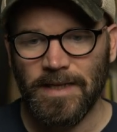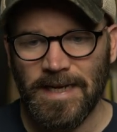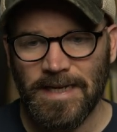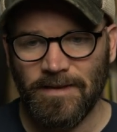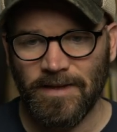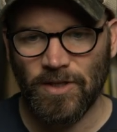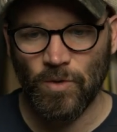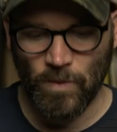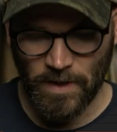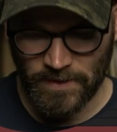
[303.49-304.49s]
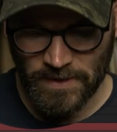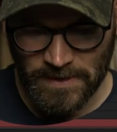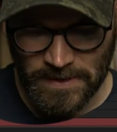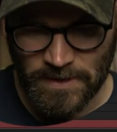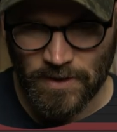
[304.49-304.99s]
anything you want. You just
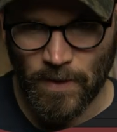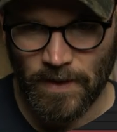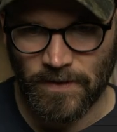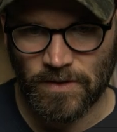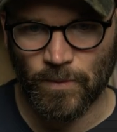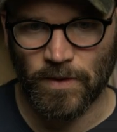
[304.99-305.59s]
need to know how this